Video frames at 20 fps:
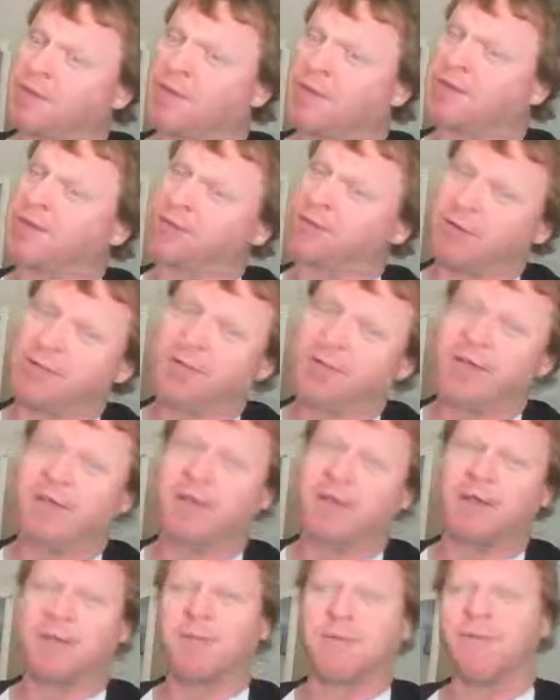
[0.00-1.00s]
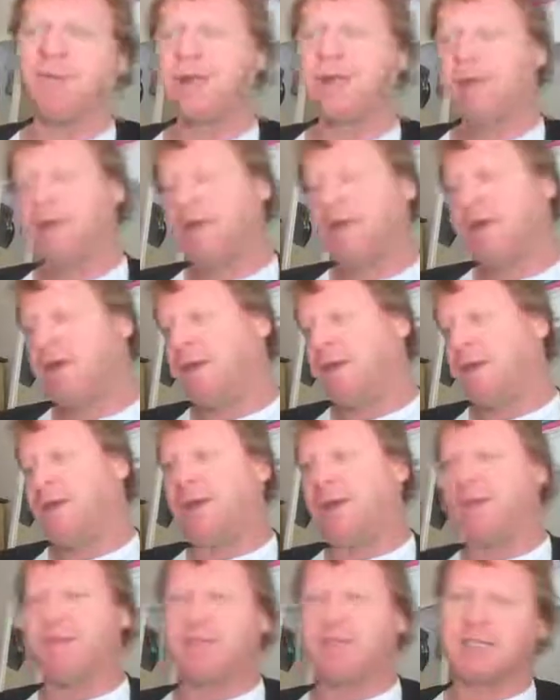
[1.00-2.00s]
like drinking and,
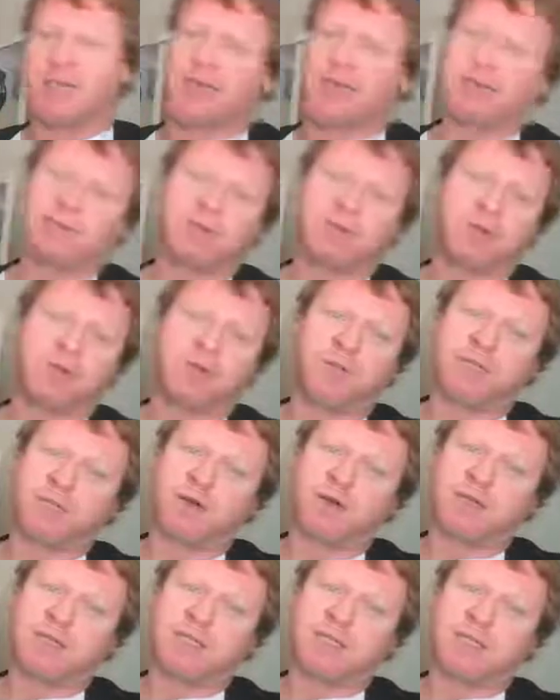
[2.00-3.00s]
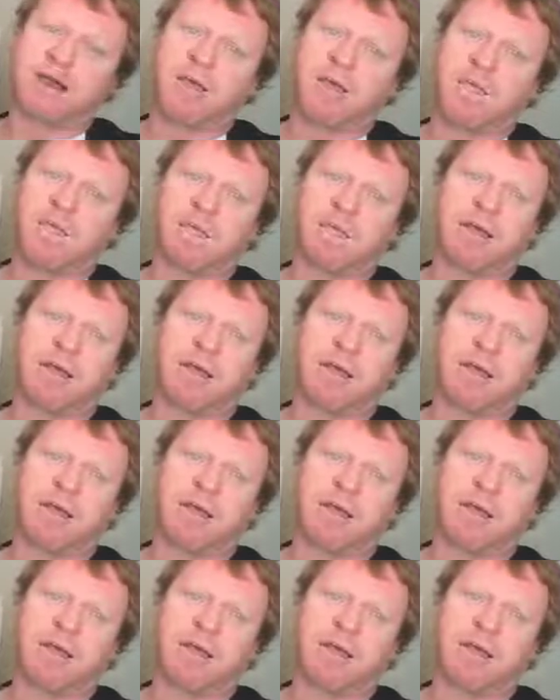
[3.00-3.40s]
having sex and all this kind of stuff,